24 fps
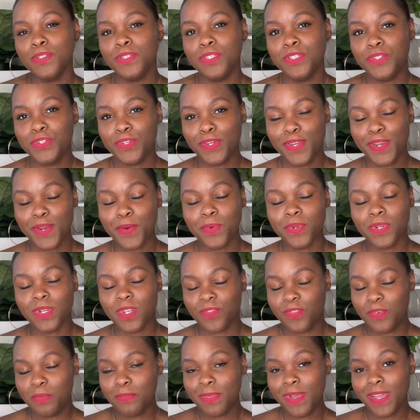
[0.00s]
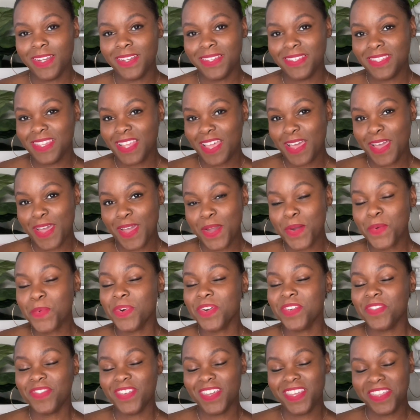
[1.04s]
Meet Your Hair with Different By Design,
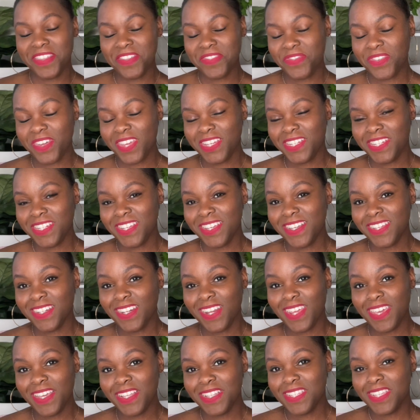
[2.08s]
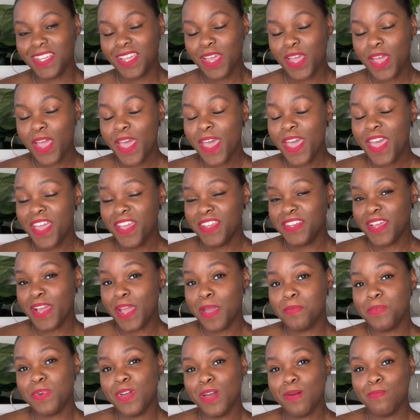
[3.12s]
where faith and fashion connect, and
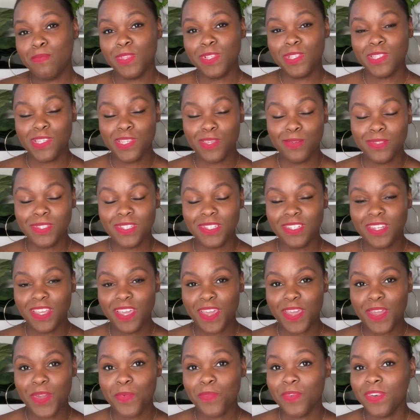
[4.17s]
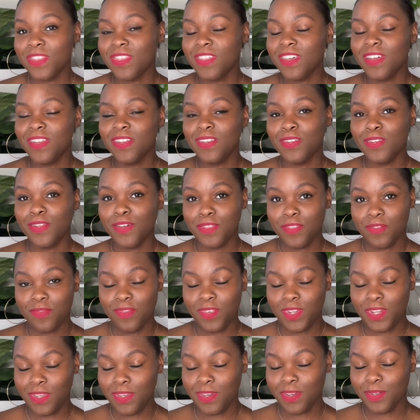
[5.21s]
I'm coming to you today with another
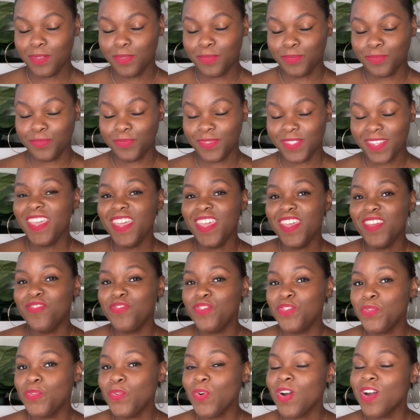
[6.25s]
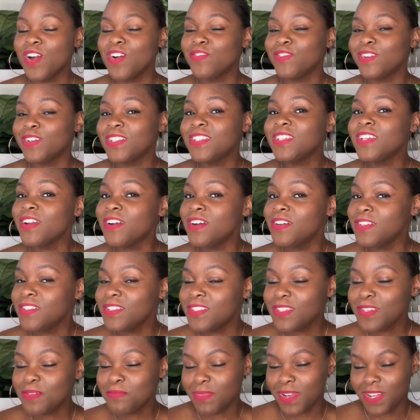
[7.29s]
video. If you are returning
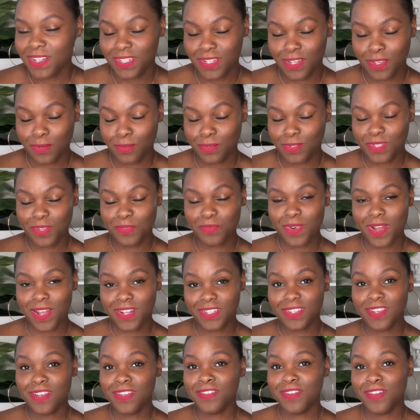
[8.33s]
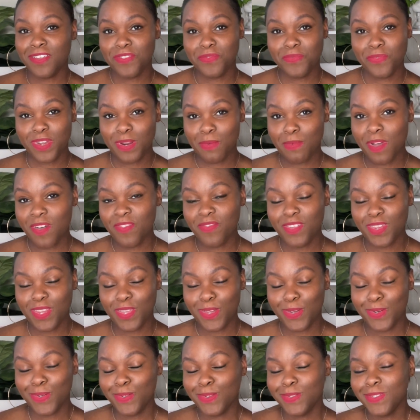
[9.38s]
to my channel to watch another one of my
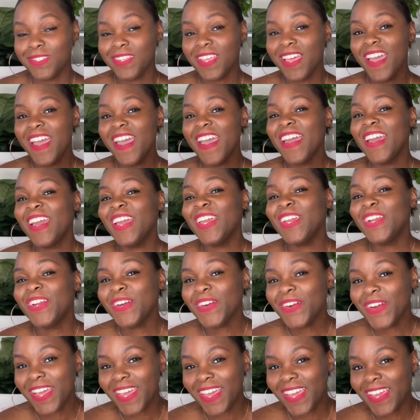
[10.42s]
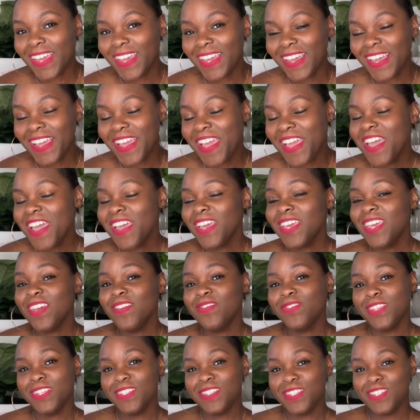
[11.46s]
videos, hey girl, hey.
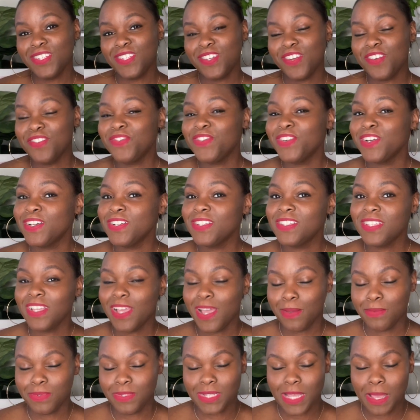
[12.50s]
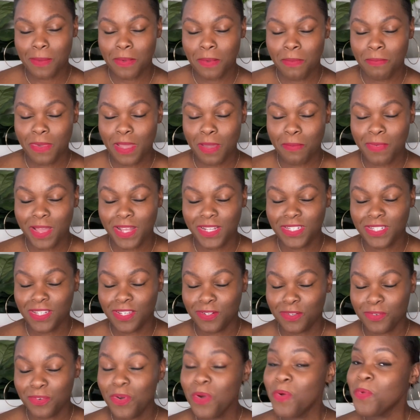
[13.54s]
If this is your first time stopping by my
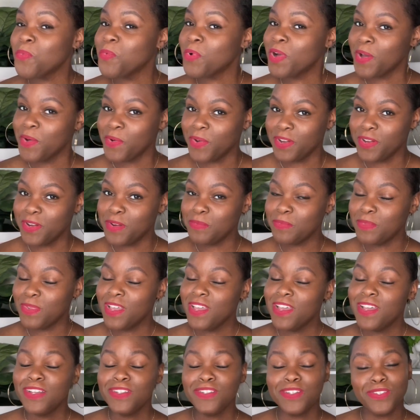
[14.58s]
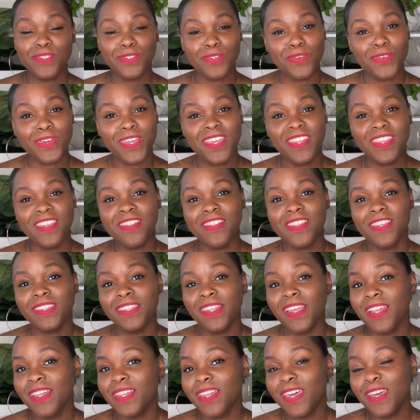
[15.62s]
channel, welcome. Just go ahead and click
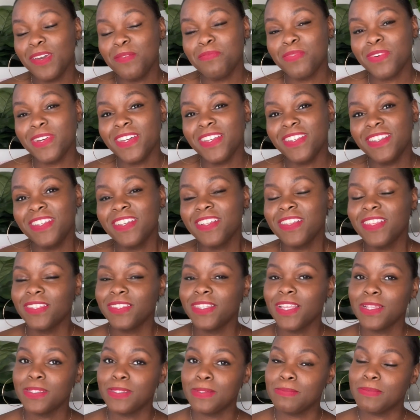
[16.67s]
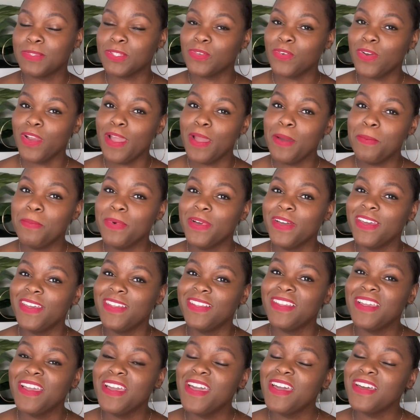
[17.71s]
that like button, click that subscribe
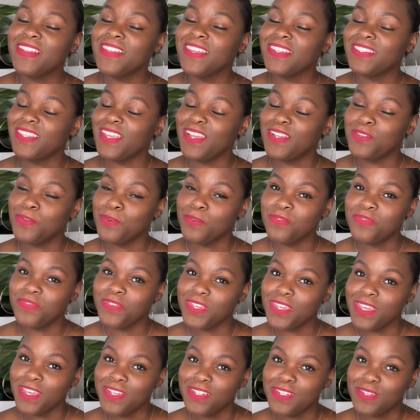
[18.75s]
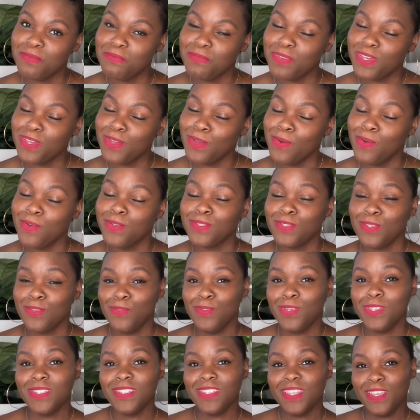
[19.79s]
button, click that notification bell so you
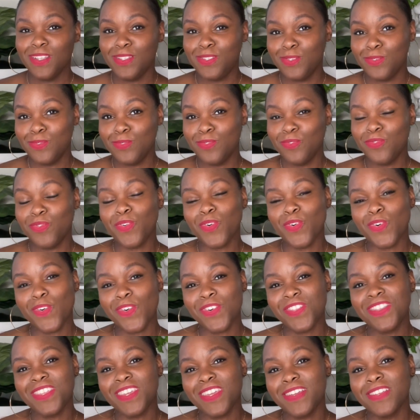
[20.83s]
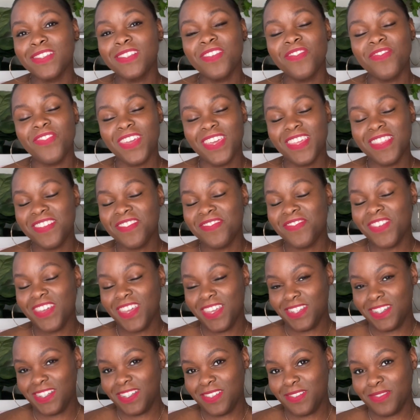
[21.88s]
can stay tuned for all things faith and
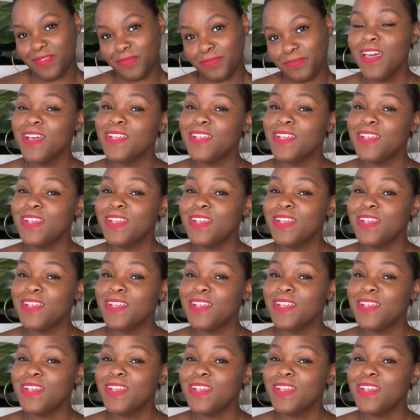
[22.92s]
fashion.